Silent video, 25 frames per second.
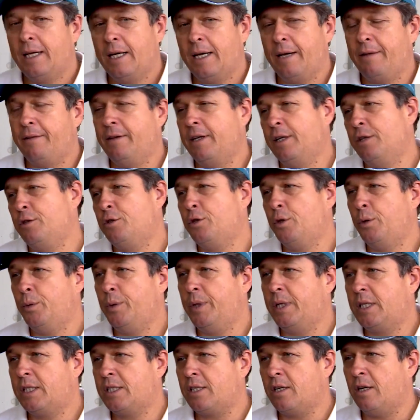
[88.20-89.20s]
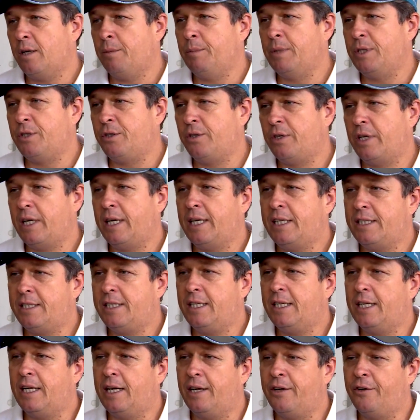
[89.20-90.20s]
and then 2 weeks' time into the
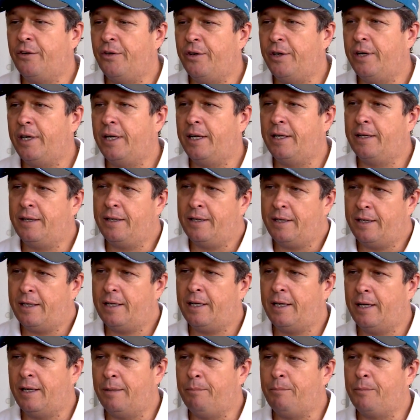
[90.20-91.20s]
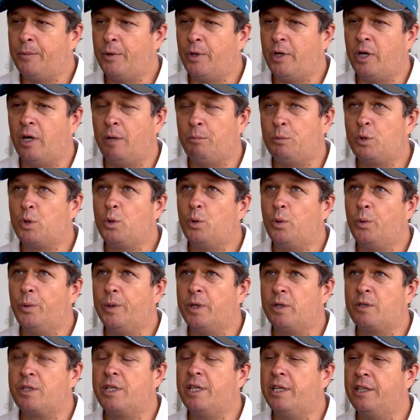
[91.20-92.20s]
1800, and I'm sure
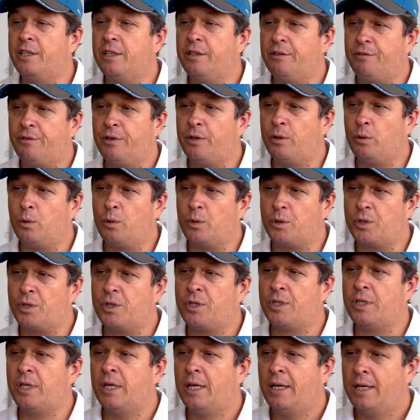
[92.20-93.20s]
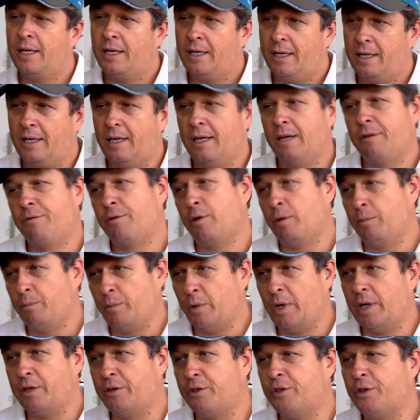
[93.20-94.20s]
we'll see a different horse from
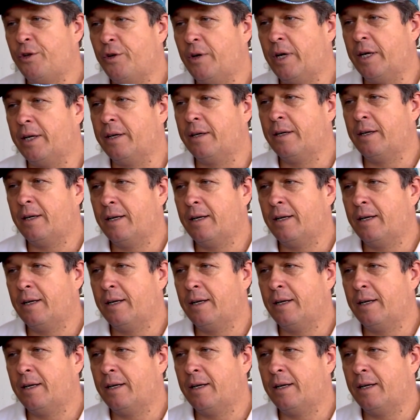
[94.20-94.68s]
run to run.